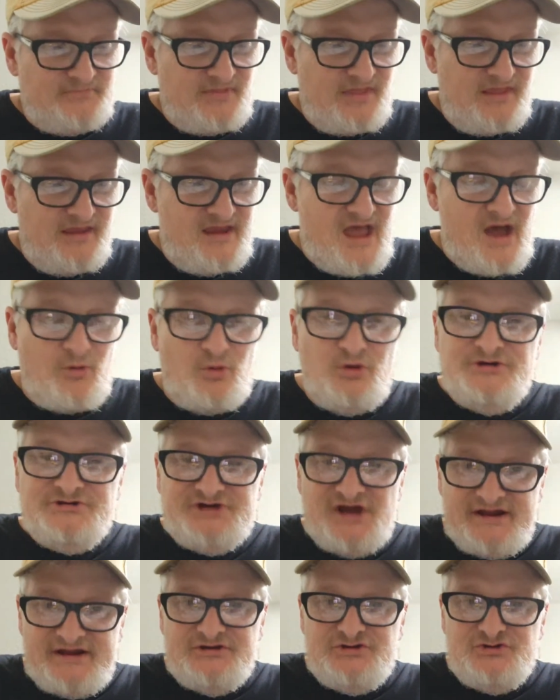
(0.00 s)
I wish
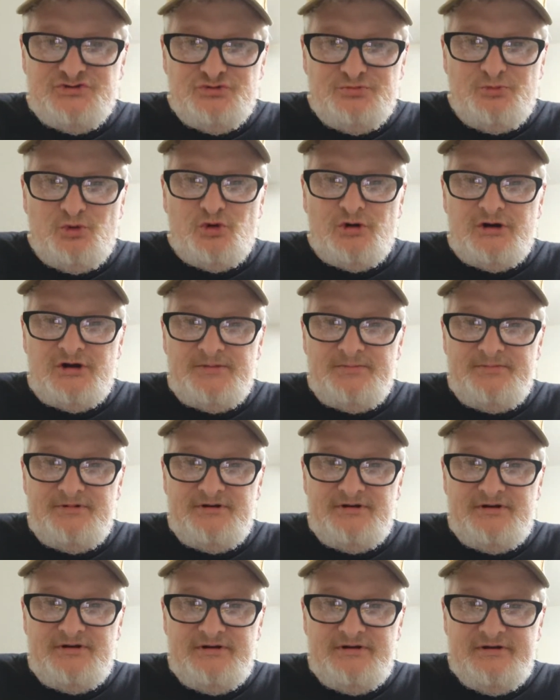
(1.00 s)
I could do more.
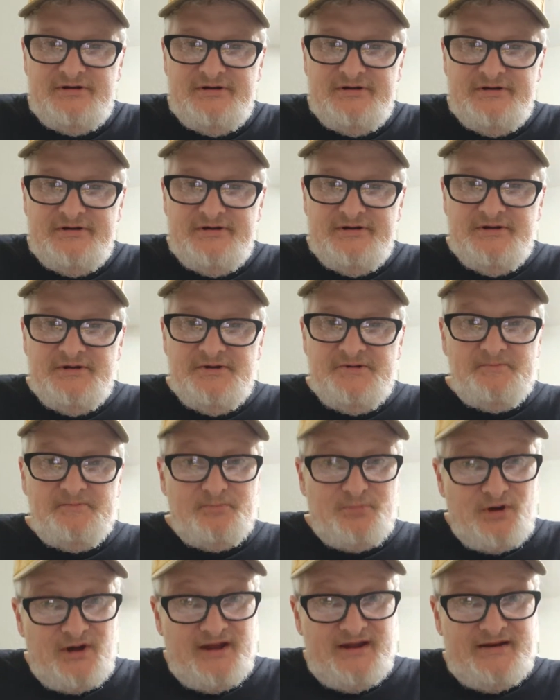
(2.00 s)

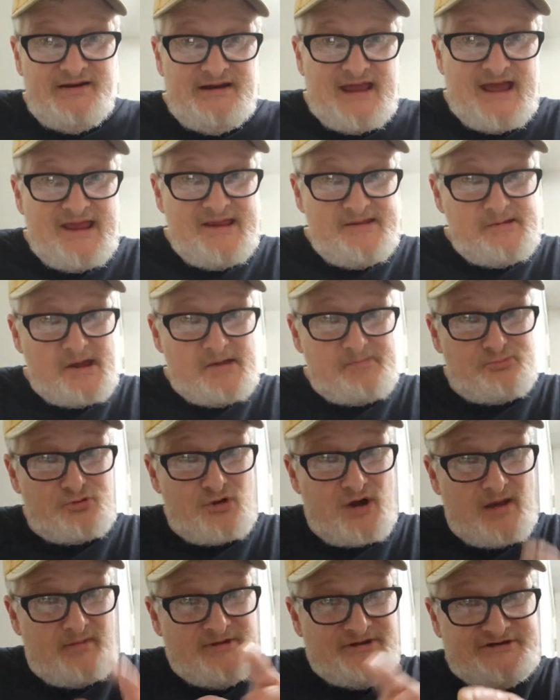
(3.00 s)
But I
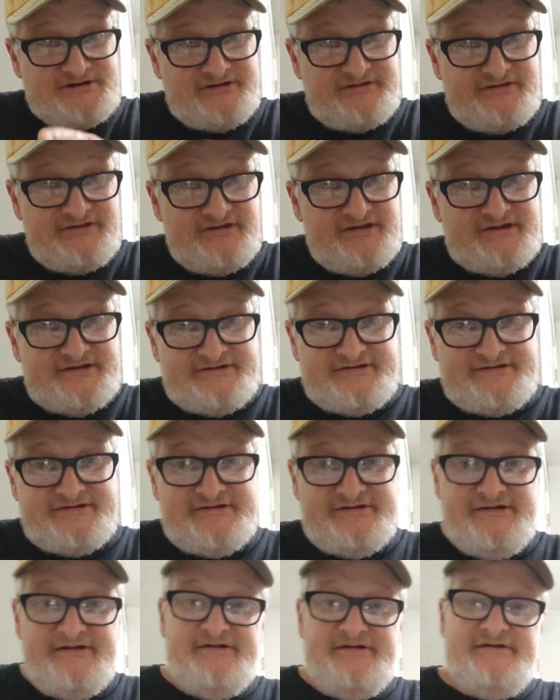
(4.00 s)
promise you this.
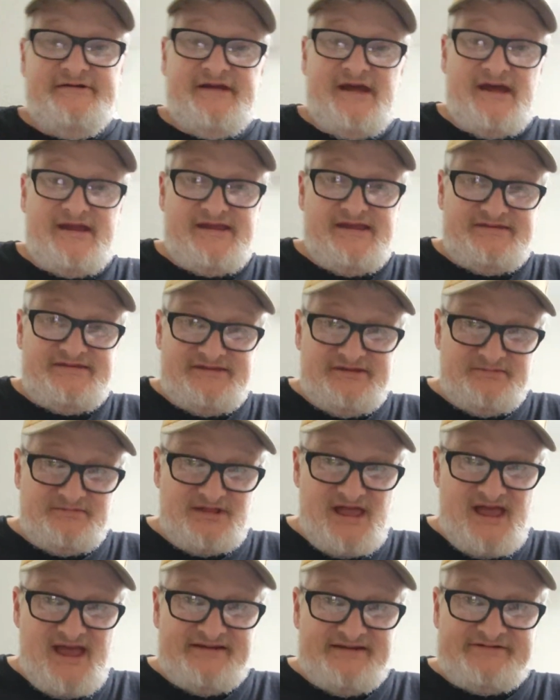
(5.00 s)
I get them
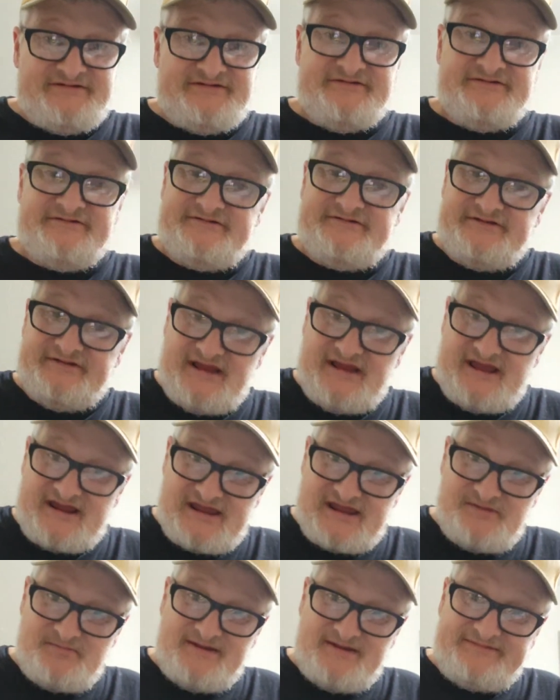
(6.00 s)
glasses and I
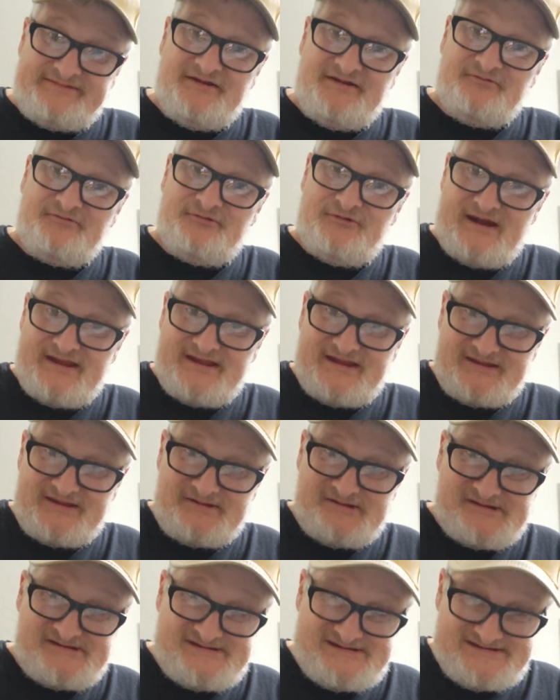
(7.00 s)
get myself where I
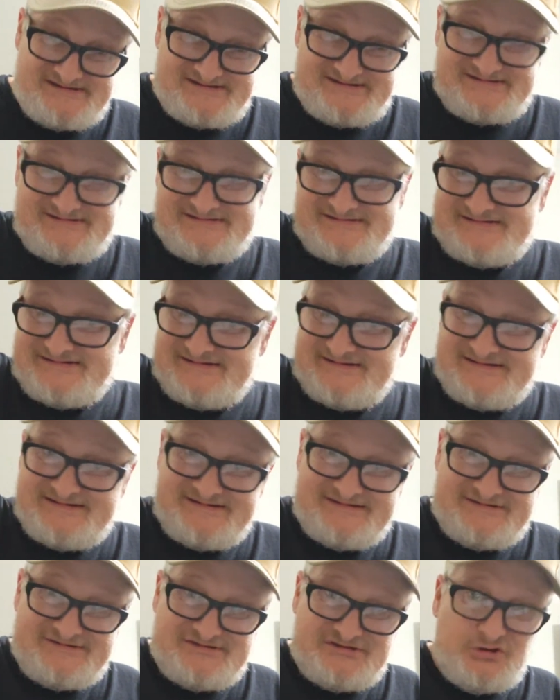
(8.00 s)
can
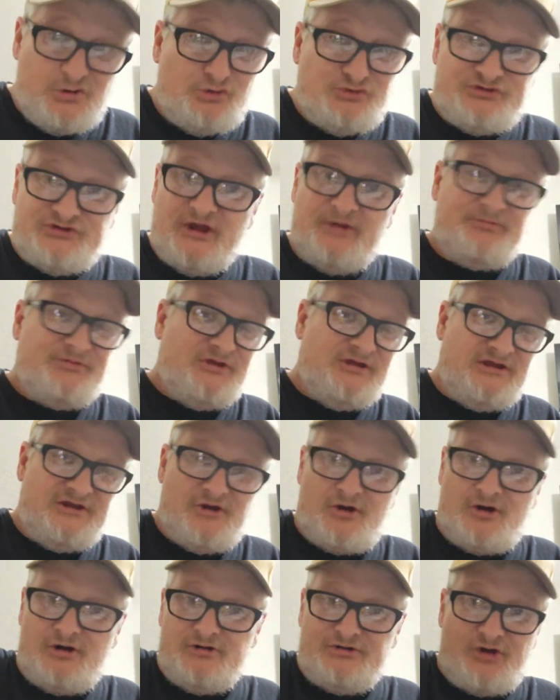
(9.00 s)
do something,
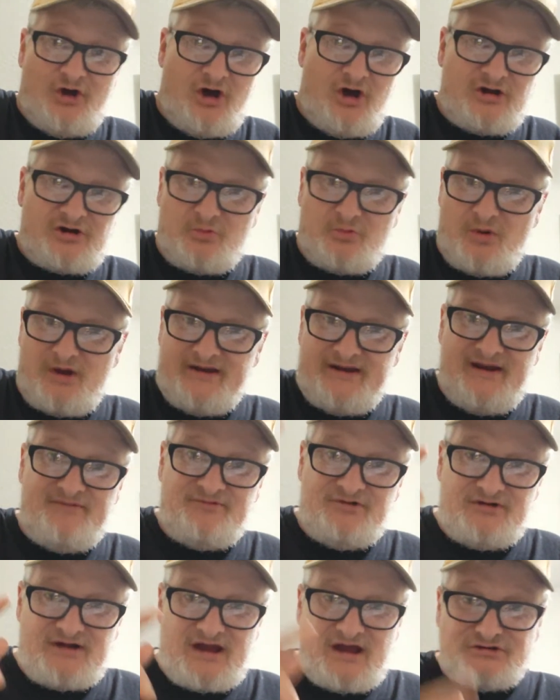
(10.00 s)
yard dog or
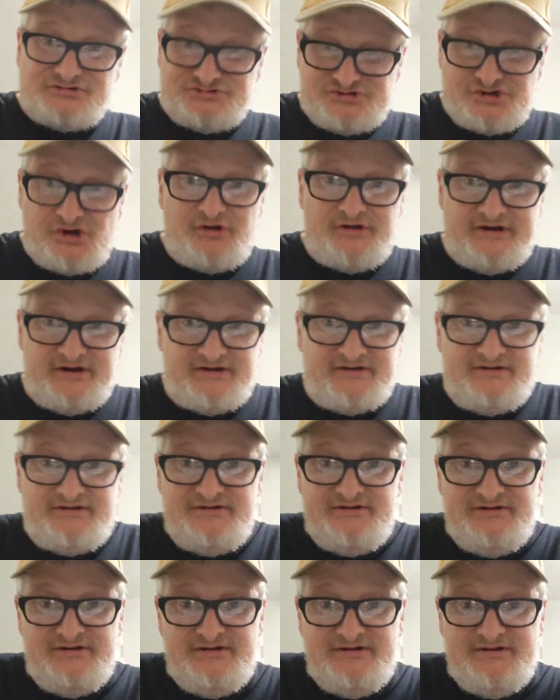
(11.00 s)
whatever. I'll show you.
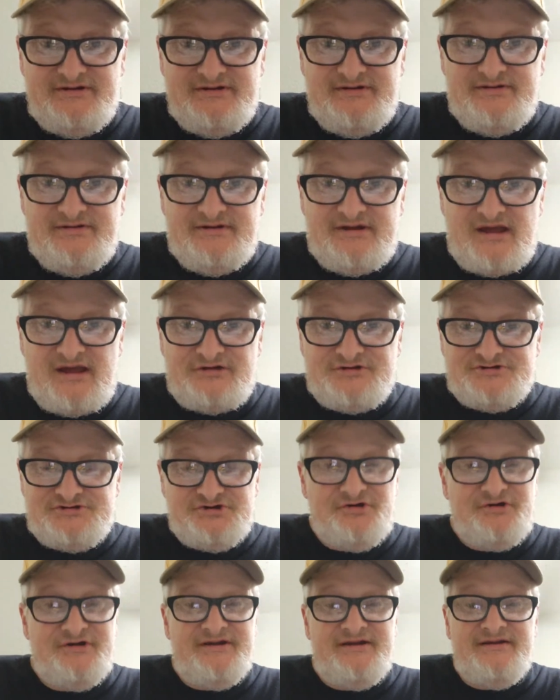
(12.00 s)
I'll
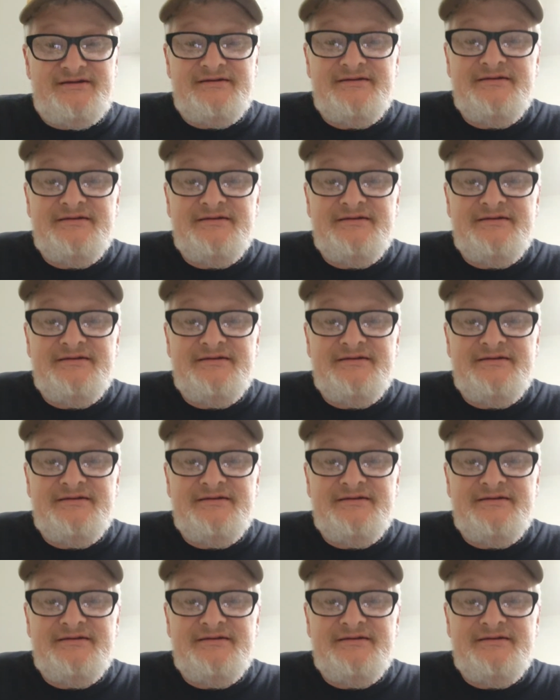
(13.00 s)
show you.